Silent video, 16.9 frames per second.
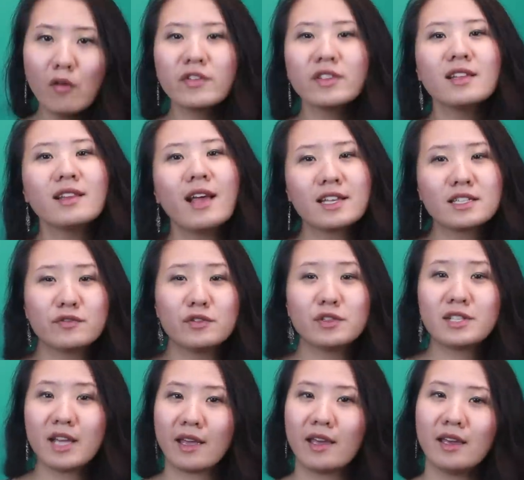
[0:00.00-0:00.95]
Over the last few
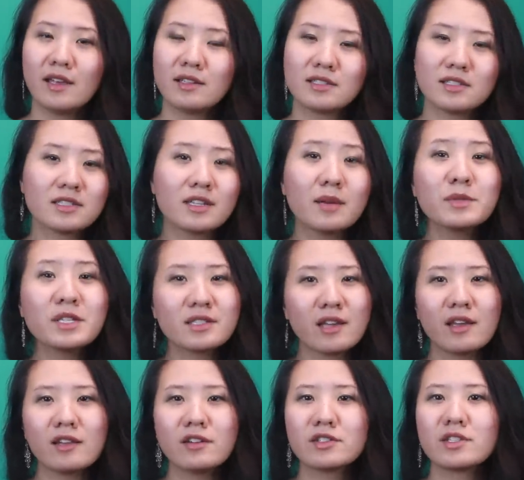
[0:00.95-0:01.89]
decades, some
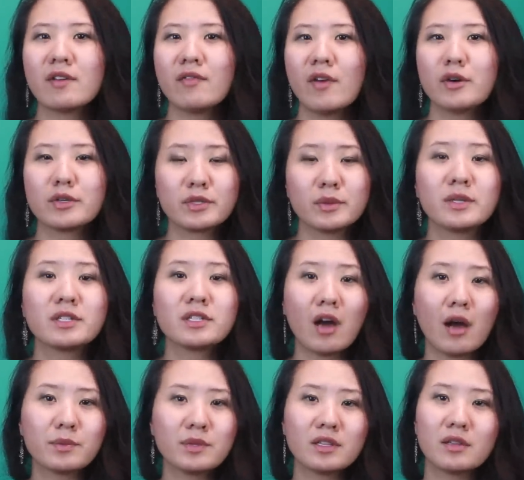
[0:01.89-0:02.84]
designers have also
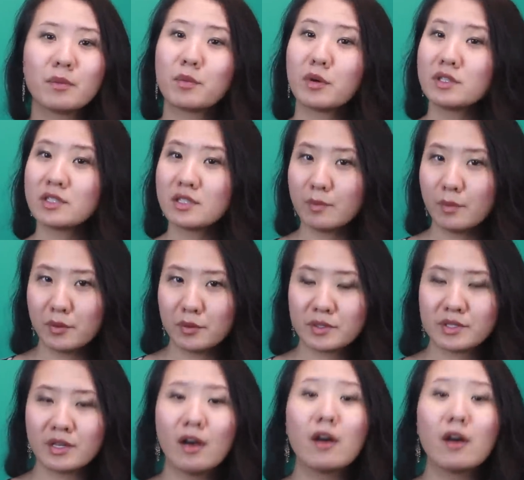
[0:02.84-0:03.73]
adopted the principles